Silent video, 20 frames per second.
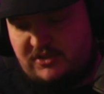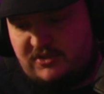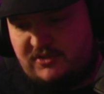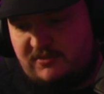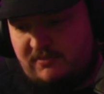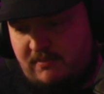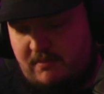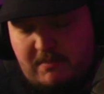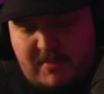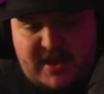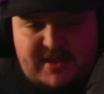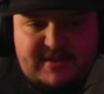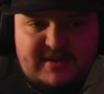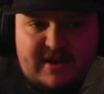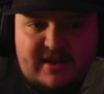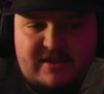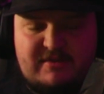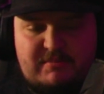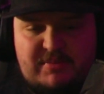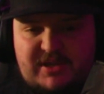
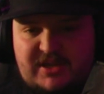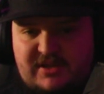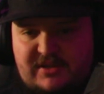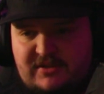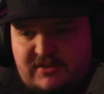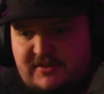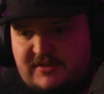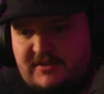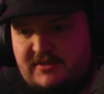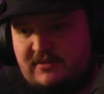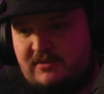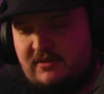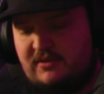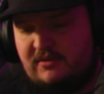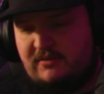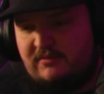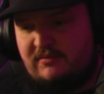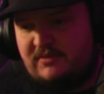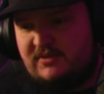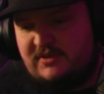midnight because
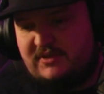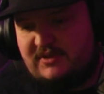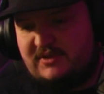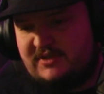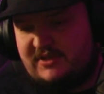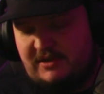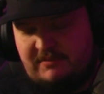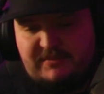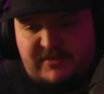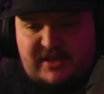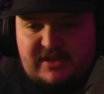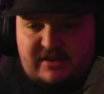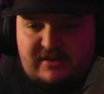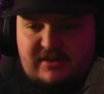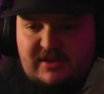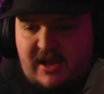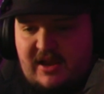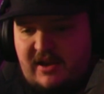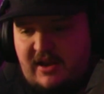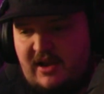something
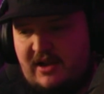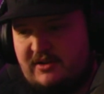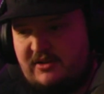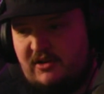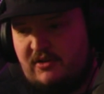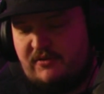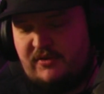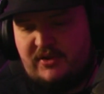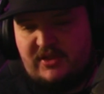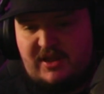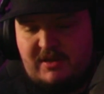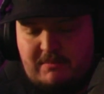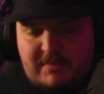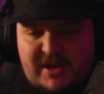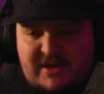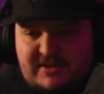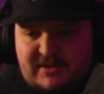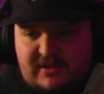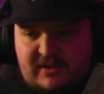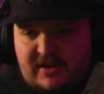got knocked over that
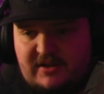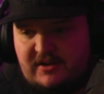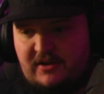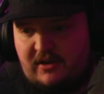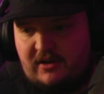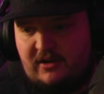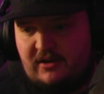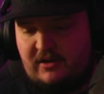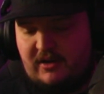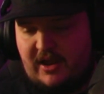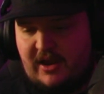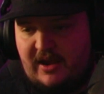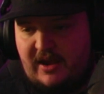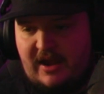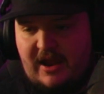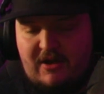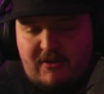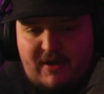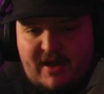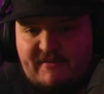meant a lot to her, and
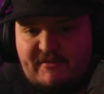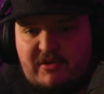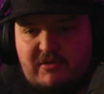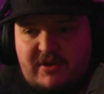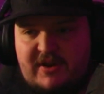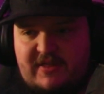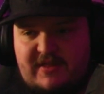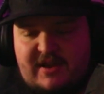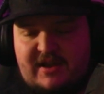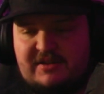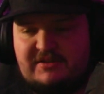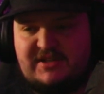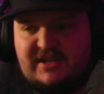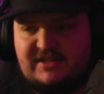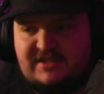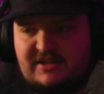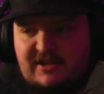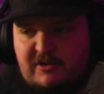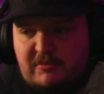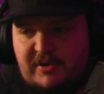now everyone in the house
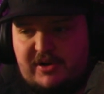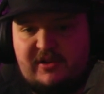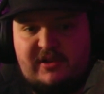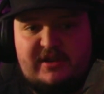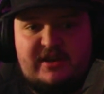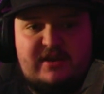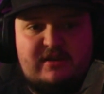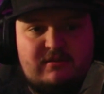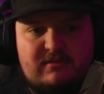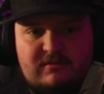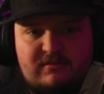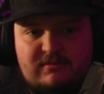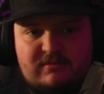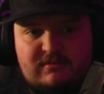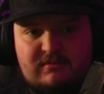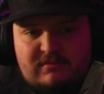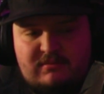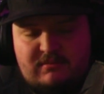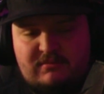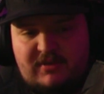has to help her clean.
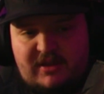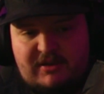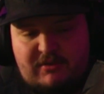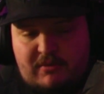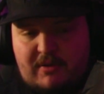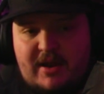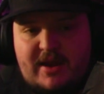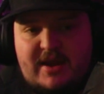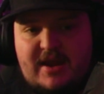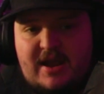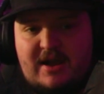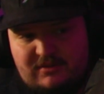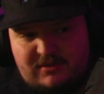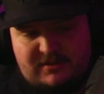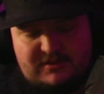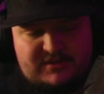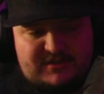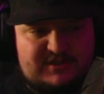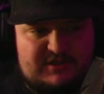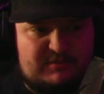Right now.
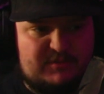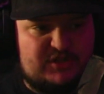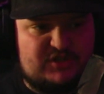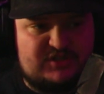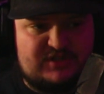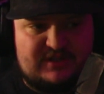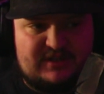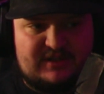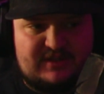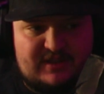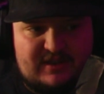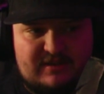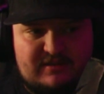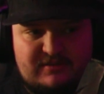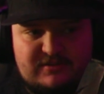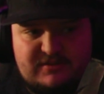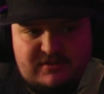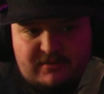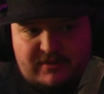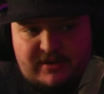There's so much shit like that that
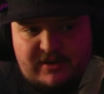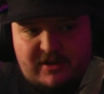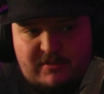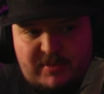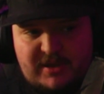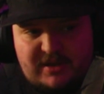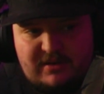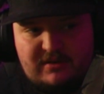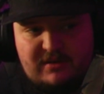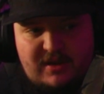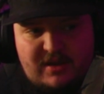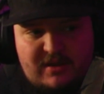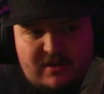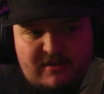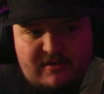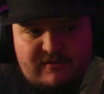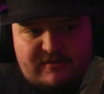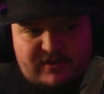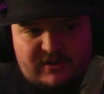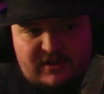was growing up, and
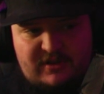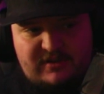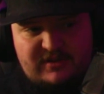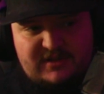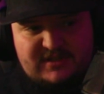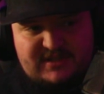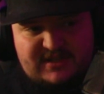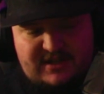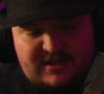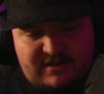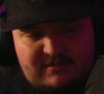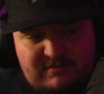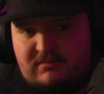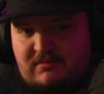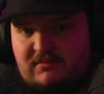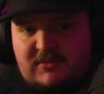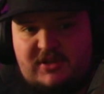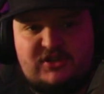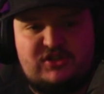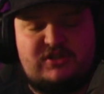for the longest time,
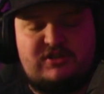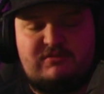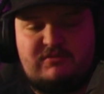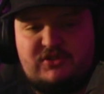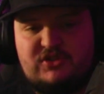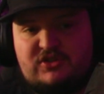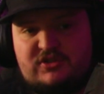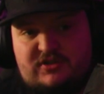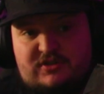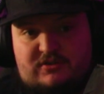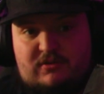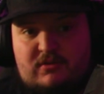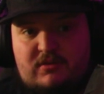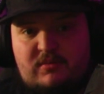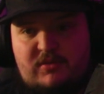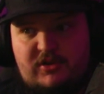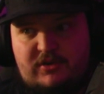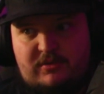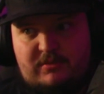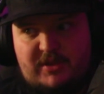that shit was just
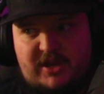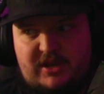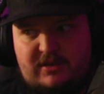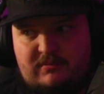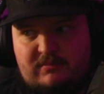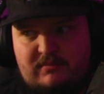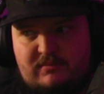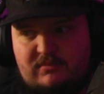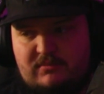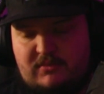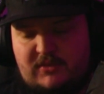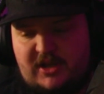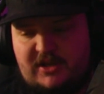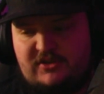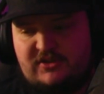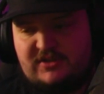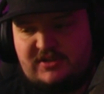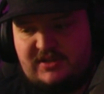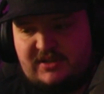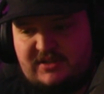normal to me. I
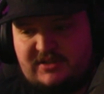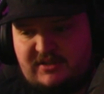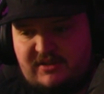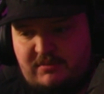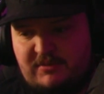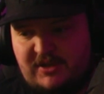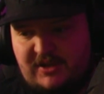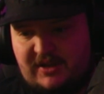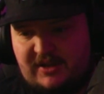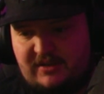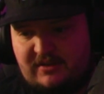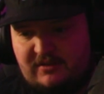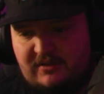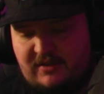just accepted it.